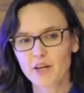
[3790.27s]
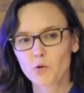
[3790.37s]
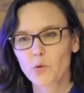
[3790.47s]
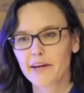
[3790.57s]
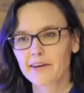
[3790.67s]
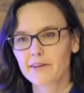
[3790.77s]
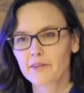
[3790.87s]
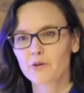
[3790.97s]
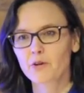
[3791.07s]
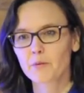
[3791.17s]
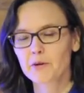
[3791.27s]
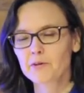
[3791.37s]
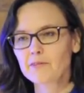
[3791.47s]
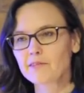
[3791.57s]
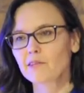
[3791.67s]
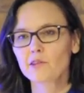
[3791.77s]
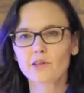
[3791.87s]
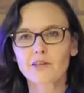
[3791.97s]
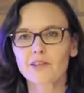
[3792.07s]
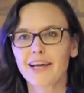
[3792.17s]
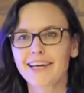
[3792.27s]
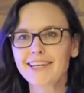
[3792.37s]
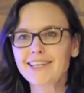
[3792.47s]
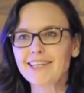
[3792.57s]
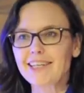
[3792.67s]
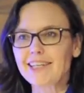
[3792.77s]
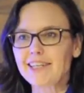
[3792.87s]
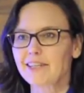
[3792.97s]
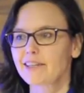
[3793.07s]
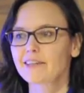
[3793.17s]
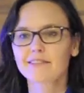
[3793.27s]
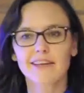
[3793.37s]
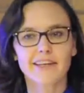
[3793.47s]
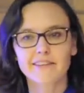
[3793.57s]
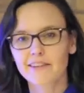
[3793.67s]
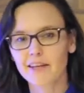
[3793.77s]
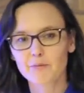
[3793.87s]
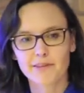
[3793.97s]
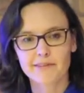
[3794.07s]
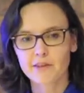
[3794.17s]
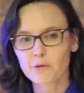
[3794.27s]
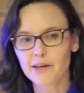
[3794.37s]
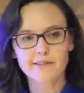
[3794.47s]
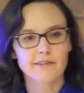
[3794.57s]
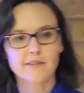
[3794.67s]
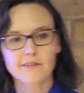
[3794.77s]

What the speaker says: where the hormones look exactly like PCOS, and